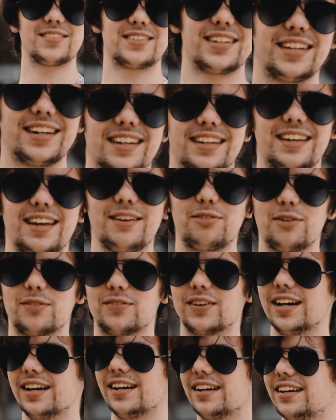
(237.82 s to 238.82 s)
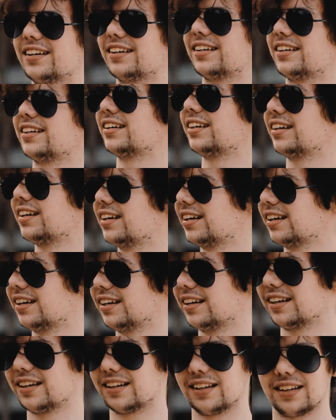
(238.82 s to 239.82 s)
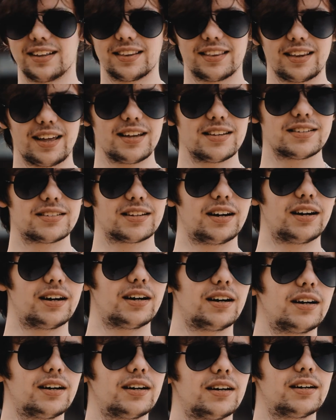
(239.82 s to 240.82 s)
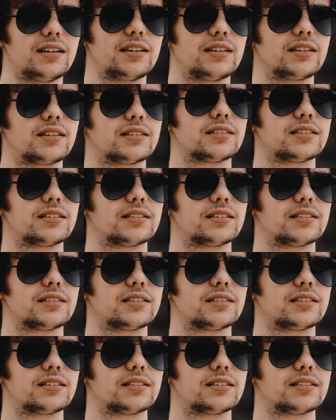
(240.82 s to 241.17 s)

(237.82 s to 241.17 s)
I've seen a gif of it. There's a...